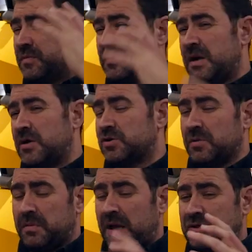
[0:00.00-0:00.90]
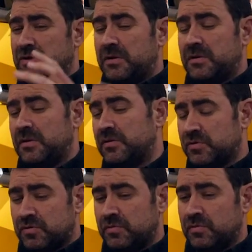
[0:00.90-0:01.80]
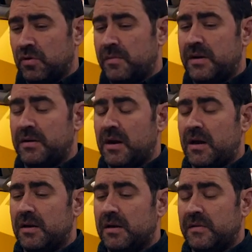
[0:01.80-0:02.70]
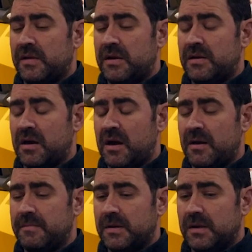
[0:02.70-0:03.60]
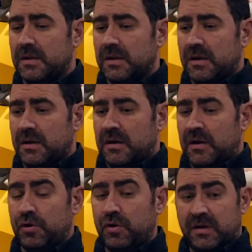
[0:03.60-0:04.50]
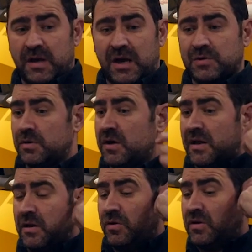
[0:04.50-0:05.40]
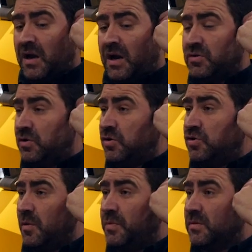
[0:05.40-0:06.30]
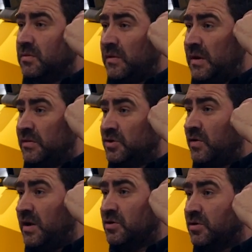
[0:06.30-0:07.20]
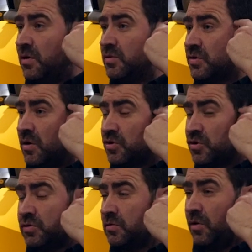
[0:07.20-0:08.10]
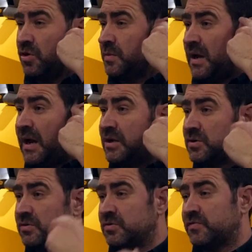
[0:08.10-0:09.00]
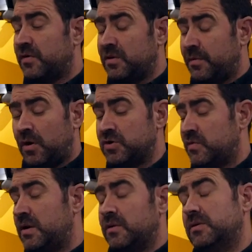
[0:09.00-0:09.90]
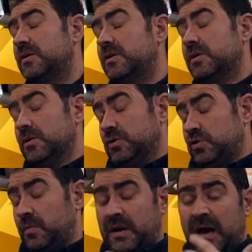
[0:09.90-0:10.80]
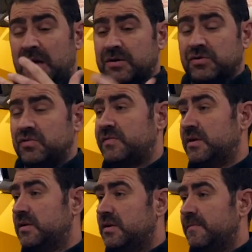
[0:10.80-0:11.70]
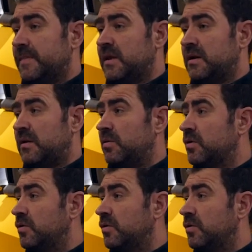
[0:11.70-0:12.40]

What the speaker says: Yeah, just a blast had done him in. Yeah, and then I knew the guys were there. Then I knew the guys would do the job that they're trained to do. So I just closed my eyes and just thought the boys were here, and shut my eyes and drifted in and out of